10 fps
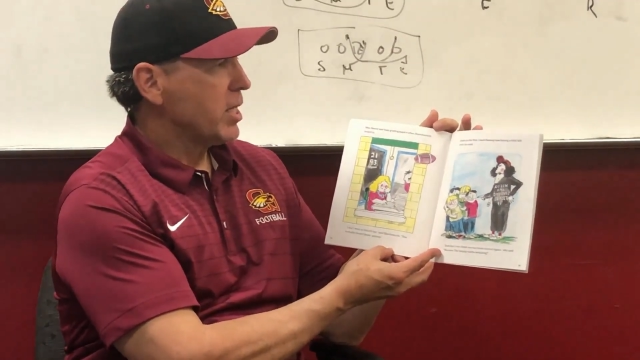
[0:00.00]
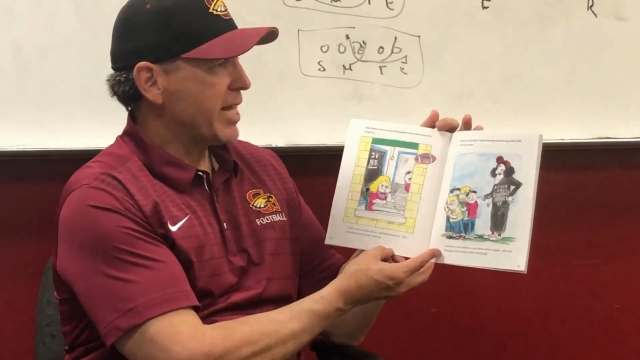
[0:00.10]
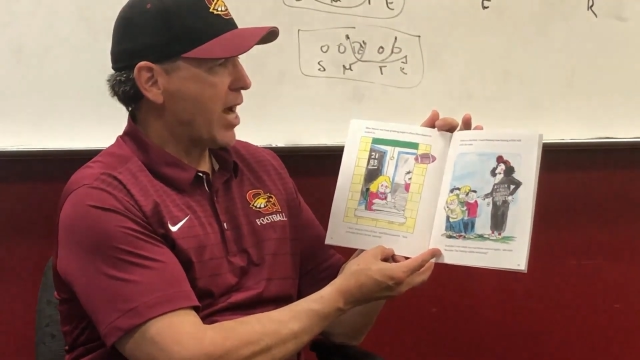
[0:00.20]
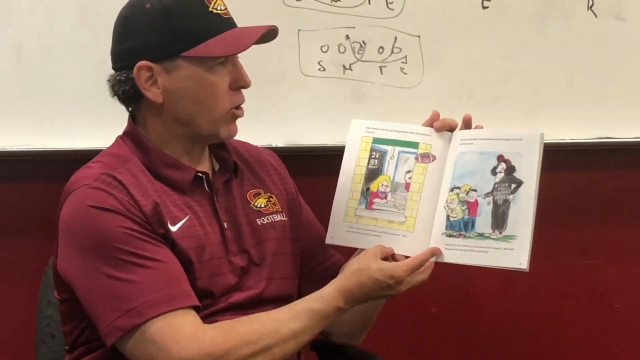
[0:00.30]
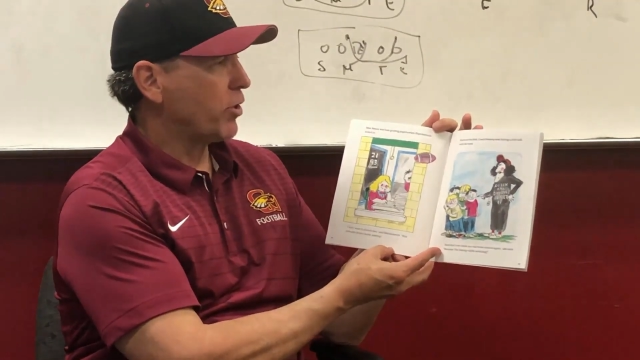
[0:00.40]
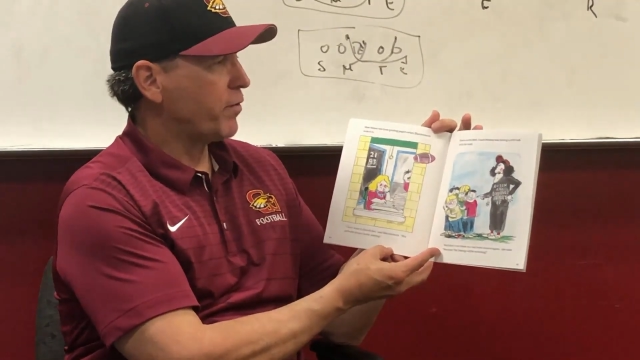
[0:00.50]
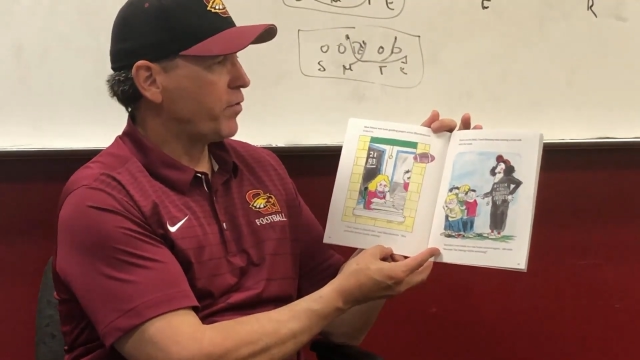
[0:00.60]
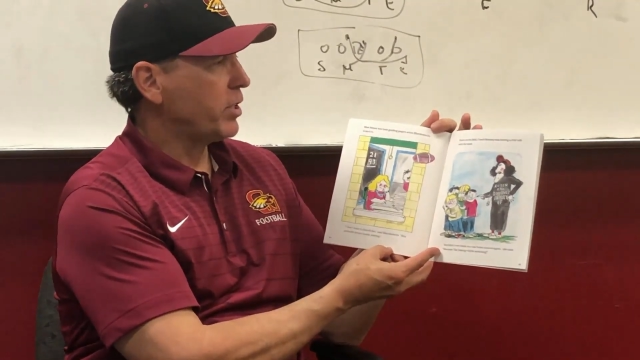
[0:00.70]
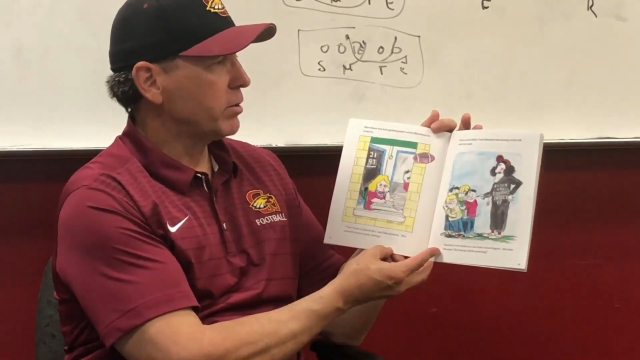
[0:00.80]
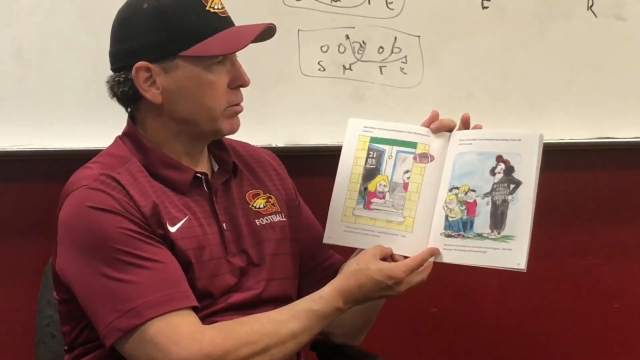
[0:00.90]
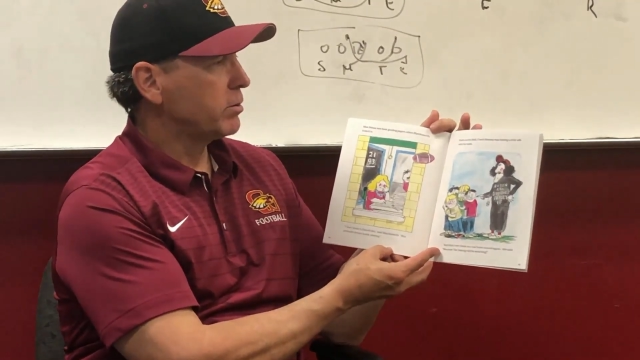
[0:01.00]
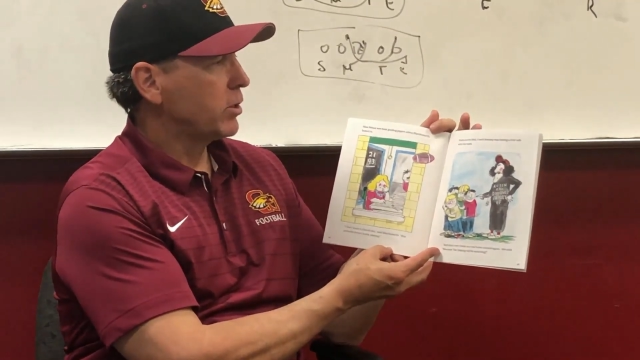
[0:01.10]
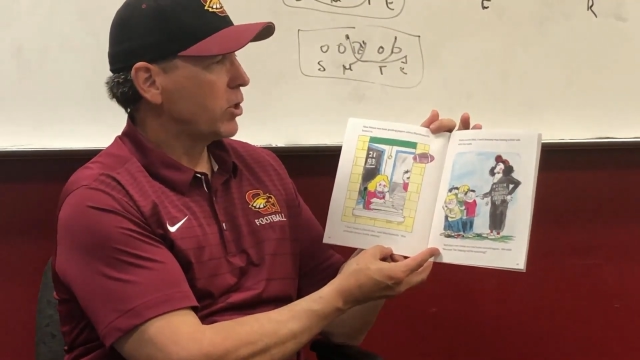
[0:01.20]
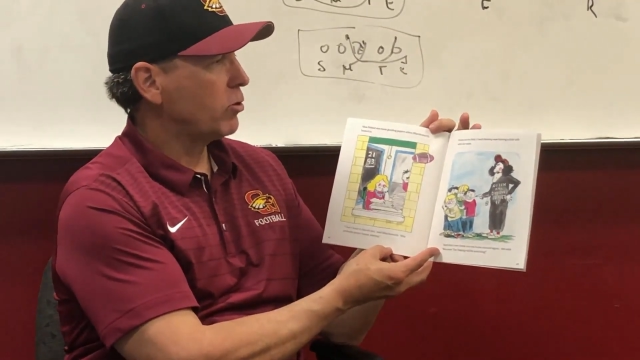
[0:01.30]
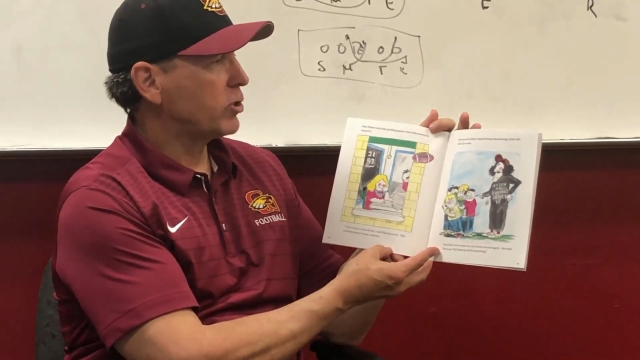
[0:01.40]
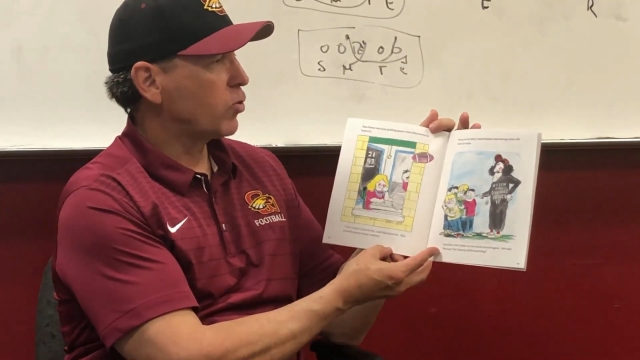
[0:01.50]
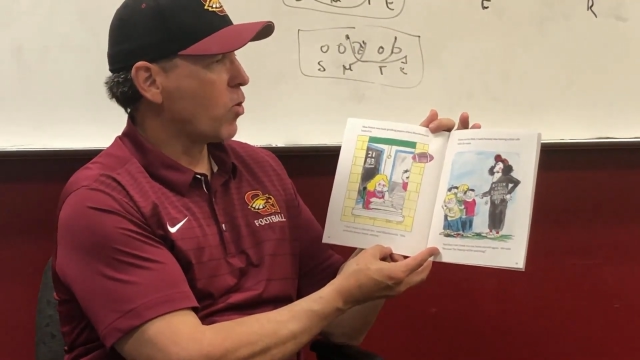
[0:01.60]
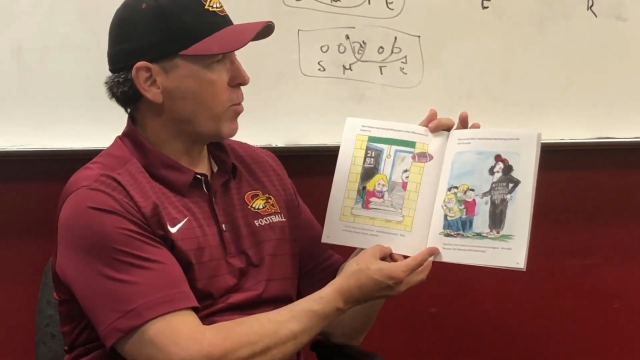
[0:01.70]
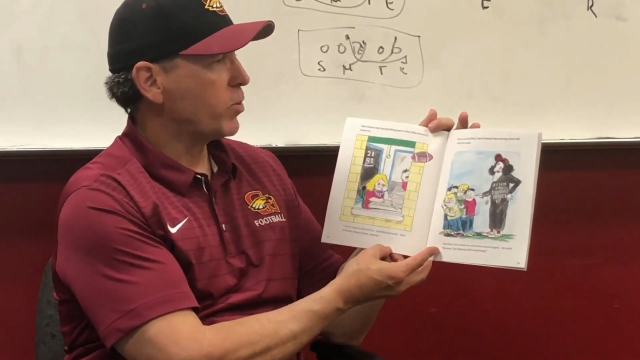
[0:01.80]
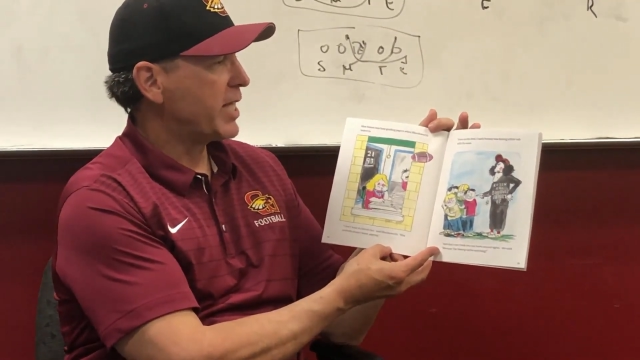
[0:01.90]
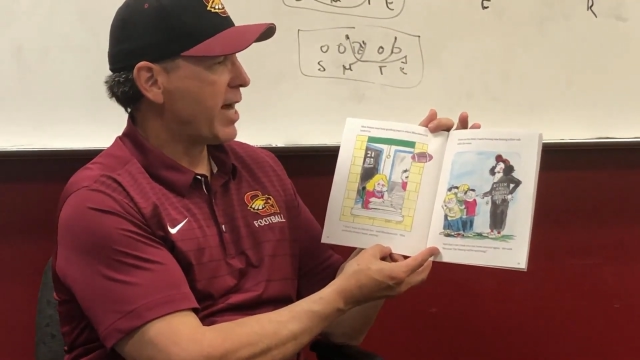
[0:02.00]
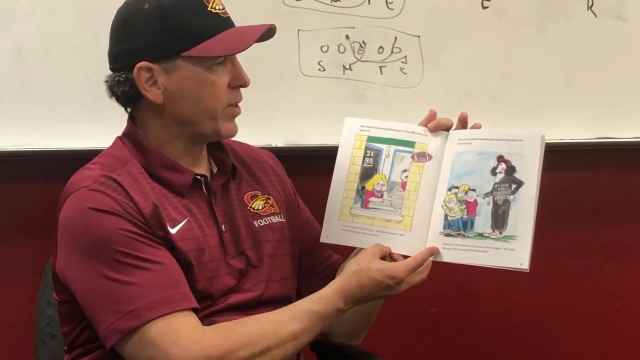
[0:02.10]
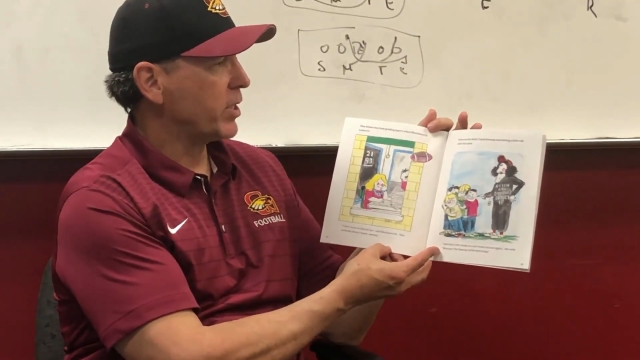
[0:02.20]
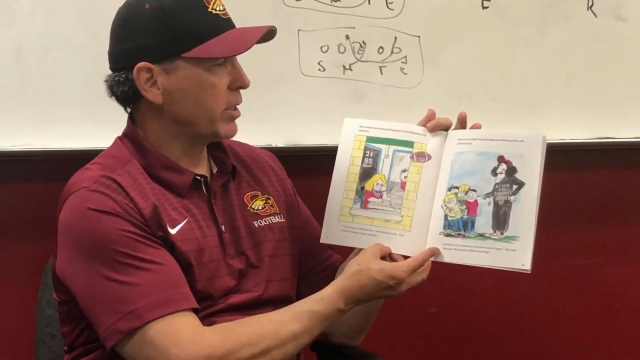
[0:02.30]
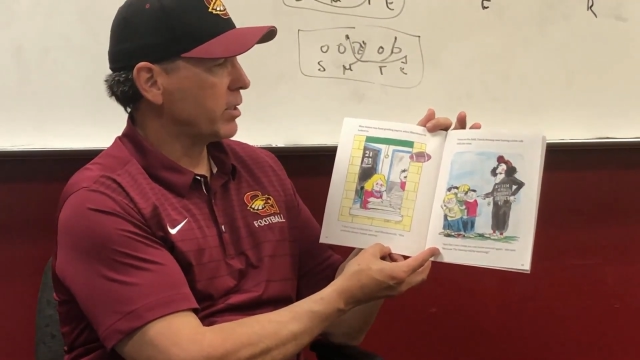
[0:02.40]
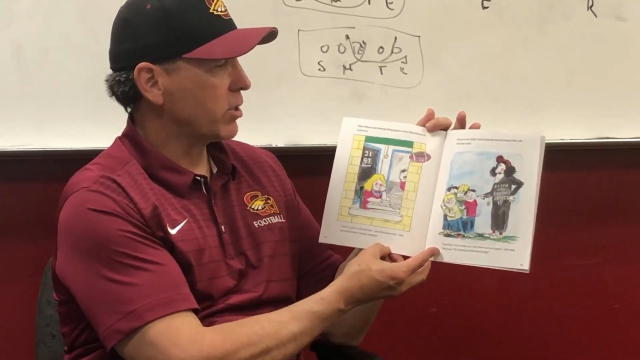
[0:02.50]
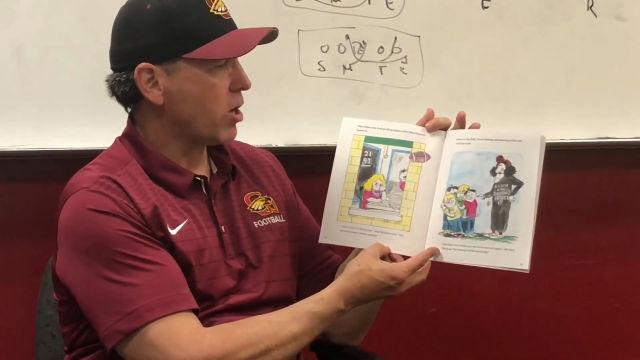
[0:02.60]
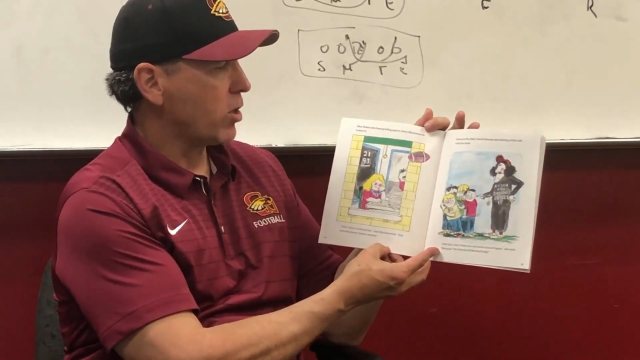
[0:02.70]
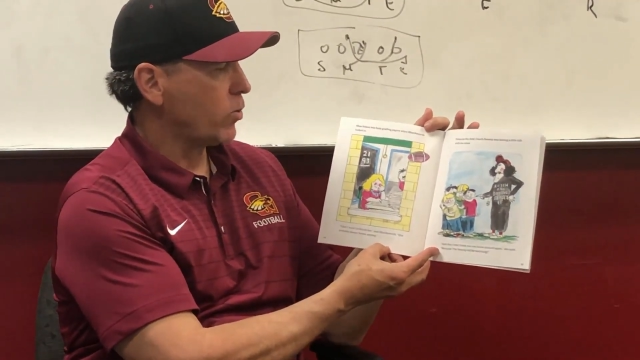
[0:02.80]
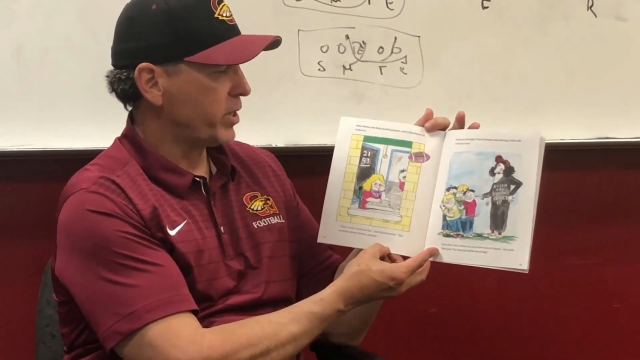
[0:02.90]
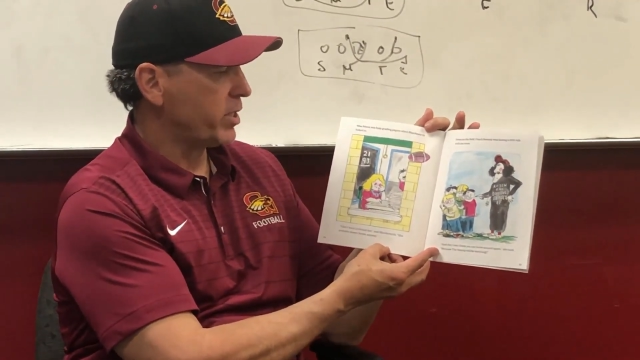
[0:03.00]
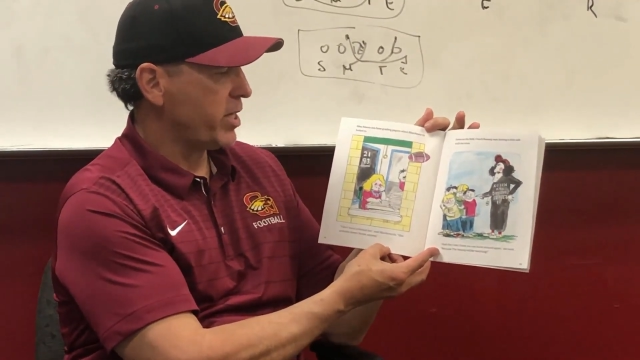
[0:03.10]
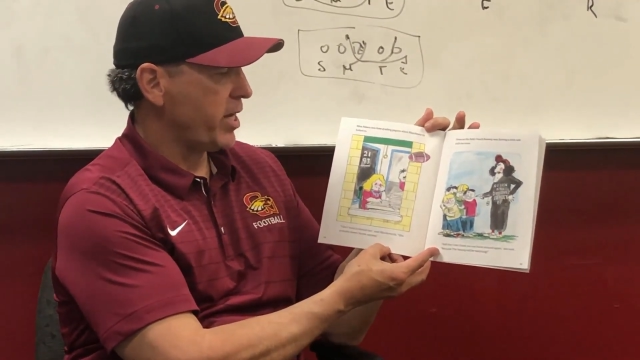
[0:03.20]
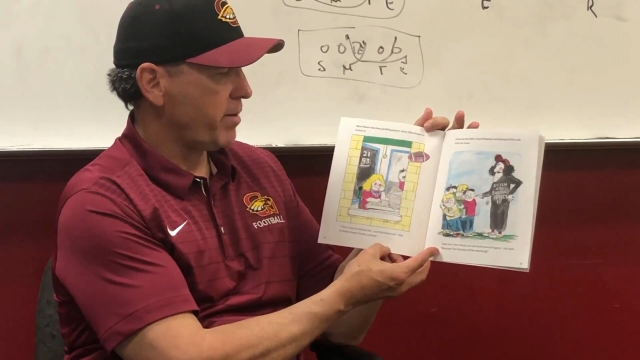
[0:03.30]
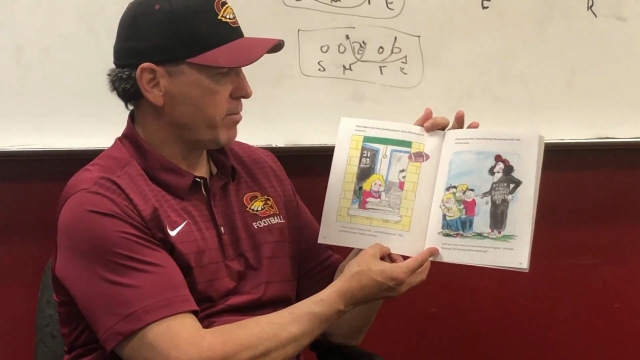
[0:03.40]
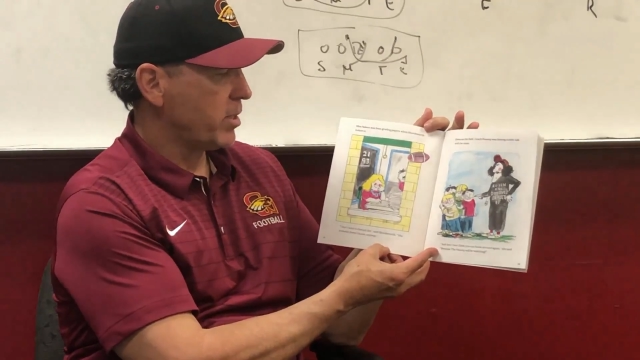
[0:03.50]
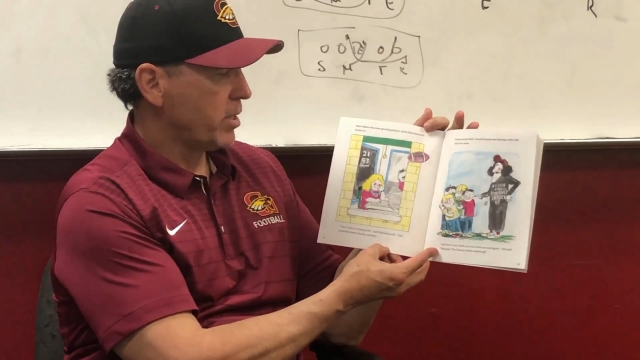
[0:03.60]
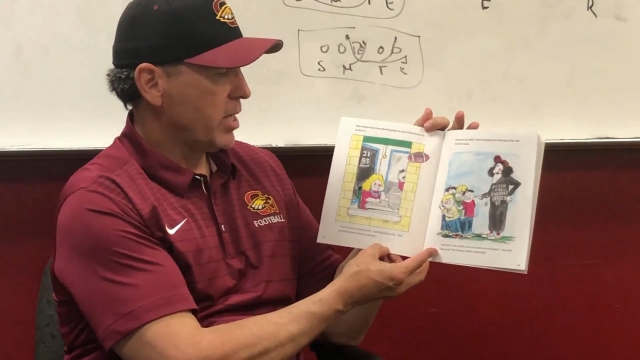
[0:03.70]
Down on the field, Coach Swamp was having a little talk with the team.